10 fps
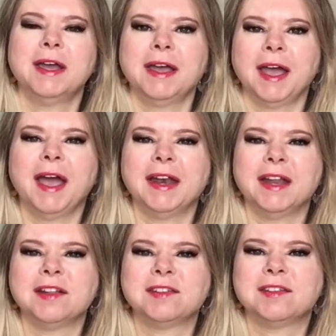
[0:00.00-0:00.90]
and
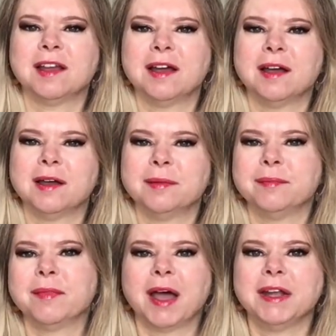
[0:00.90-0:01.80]
it's uh,
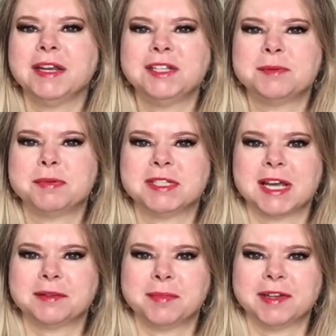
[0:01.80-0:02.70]
I need to
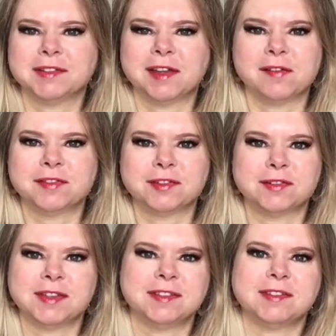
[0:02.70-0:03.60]
protect myself. So
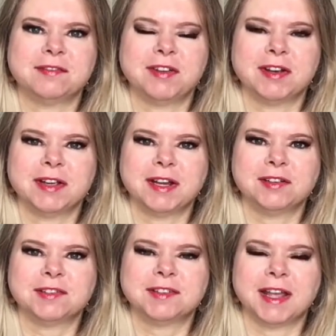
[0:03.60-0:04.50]
this is very
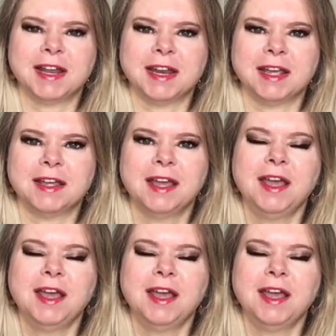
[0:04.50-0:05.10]
understanding.